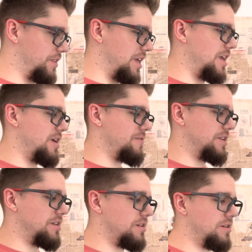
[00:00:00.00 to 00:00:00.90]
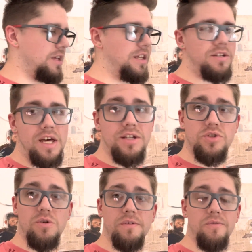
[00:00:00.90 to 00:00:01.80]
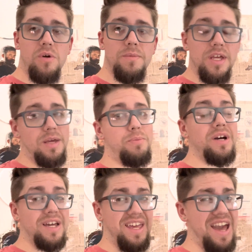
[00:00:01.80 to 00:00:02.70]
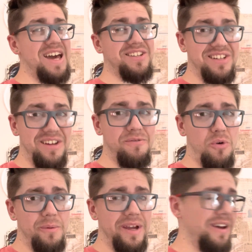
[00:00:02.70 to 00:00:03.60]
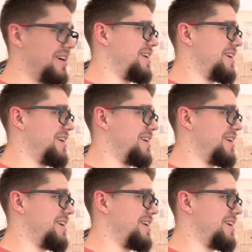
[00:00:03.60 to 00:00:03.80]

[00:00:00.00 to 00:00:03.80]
he test drove it for me. He put gas in it for me.